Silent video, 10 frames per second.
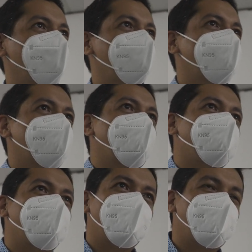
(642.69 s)
It's enough
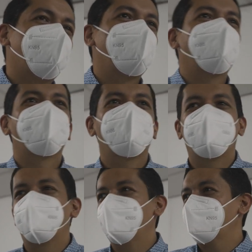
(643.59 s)
money for you to
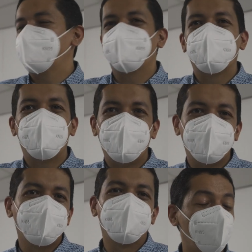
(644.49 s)
go and take the
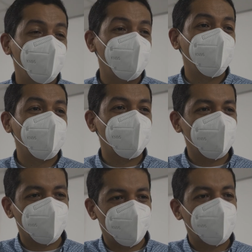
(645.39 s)
bus, whatever you want to do.
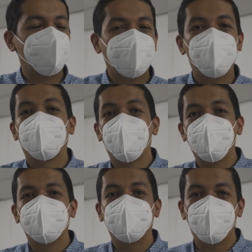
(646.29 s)
So you can make a
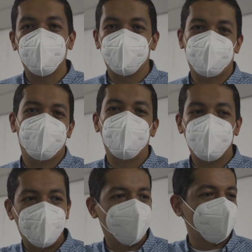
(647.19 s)
withdrawal in coins and you
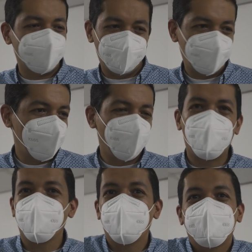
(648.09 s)
can get
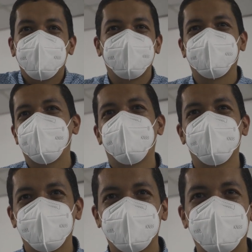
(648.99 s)
$4.50 out of
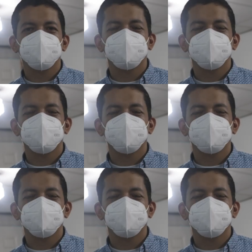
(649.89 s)
it.